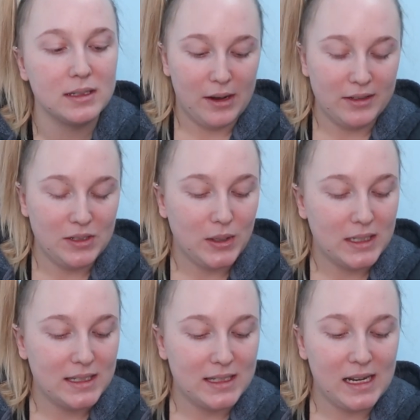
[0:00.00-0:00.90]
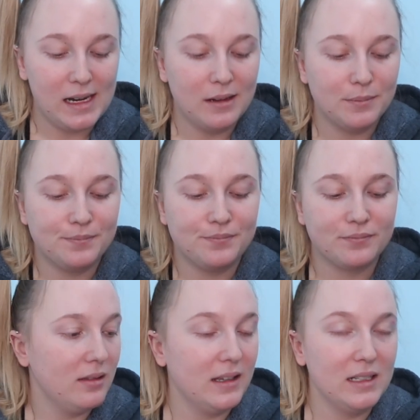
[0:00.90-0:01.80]
Now, as you can see,
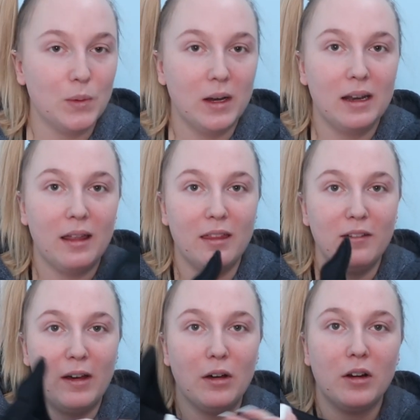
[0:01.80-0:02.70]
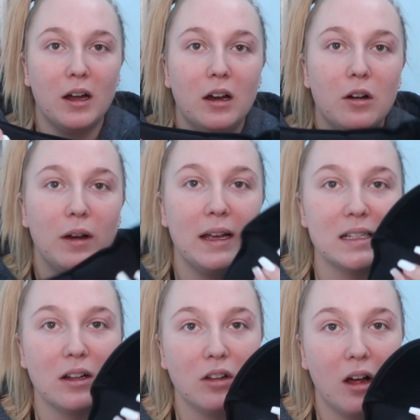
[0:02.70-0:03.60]
this one, the Velcro is
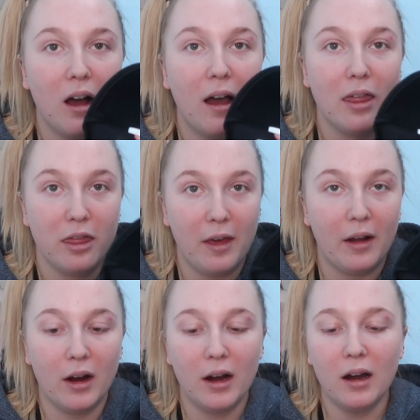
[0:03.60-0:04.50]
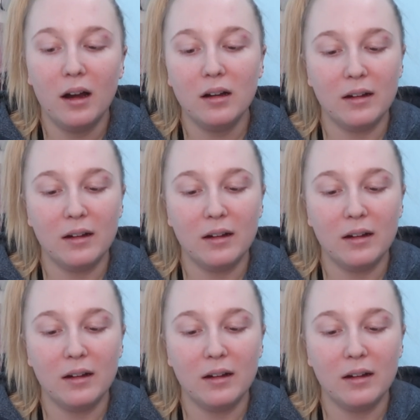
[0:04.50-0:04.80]
a lot thicker.